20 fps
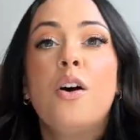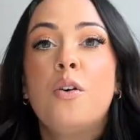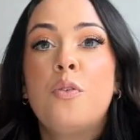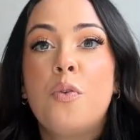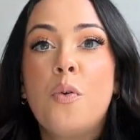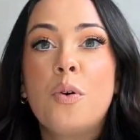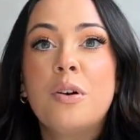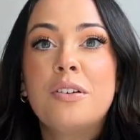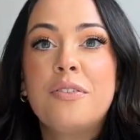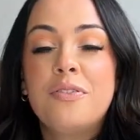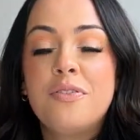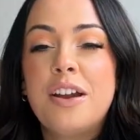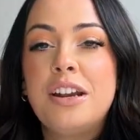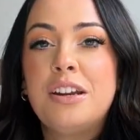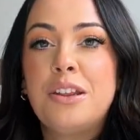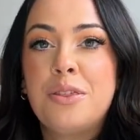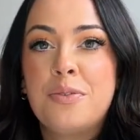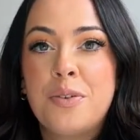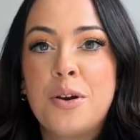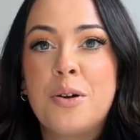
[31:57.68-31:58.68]
For
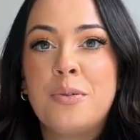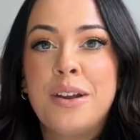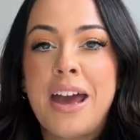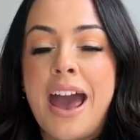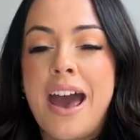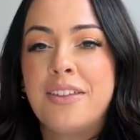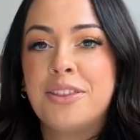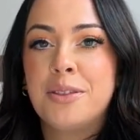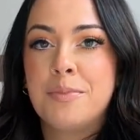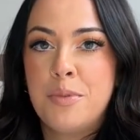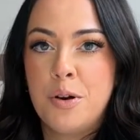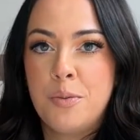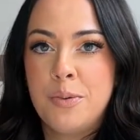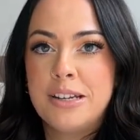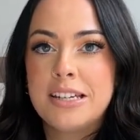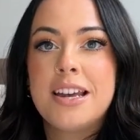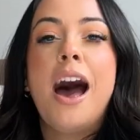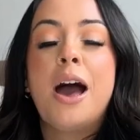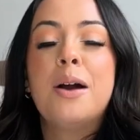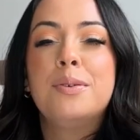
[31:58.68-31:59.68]
Fated Throne at the
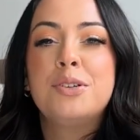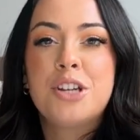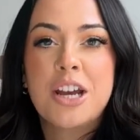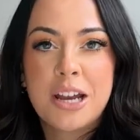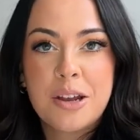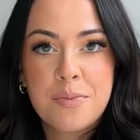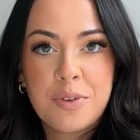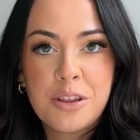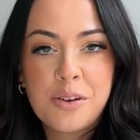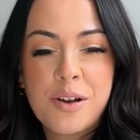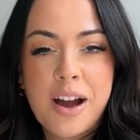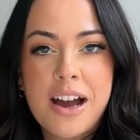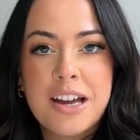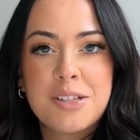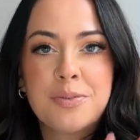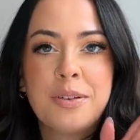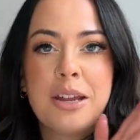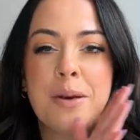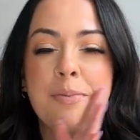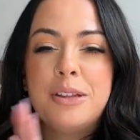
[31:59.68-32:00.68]
moment. I will check in with you
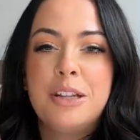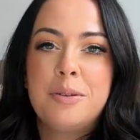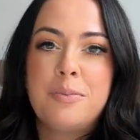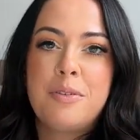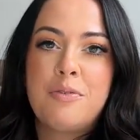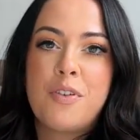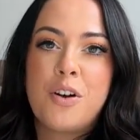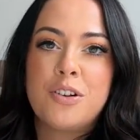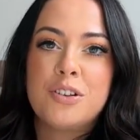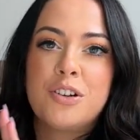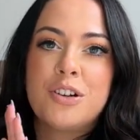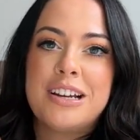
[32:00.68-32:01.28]
guys when I'm a little bit farther